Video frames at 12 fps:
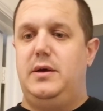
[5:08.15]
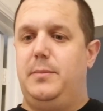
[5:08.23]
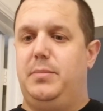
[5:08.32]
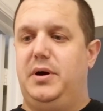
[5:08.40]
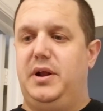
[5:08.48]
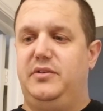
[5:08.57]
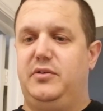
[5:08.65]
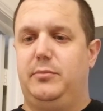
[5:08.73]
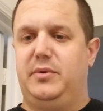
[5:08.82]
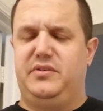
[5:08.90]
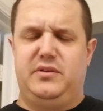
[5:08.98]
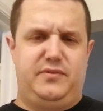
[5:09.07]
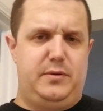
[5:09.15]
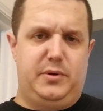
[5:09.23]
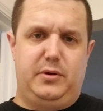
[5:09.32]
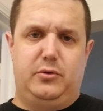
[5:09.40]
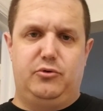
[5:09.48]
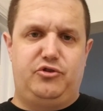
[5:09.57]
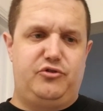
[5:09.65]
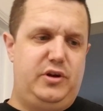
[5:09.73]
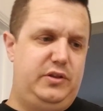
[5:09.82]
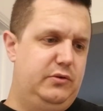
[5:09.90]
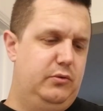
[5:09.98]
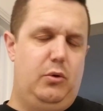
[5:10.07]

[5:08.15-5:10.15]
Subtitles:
But I told myself I'm going to go straight through,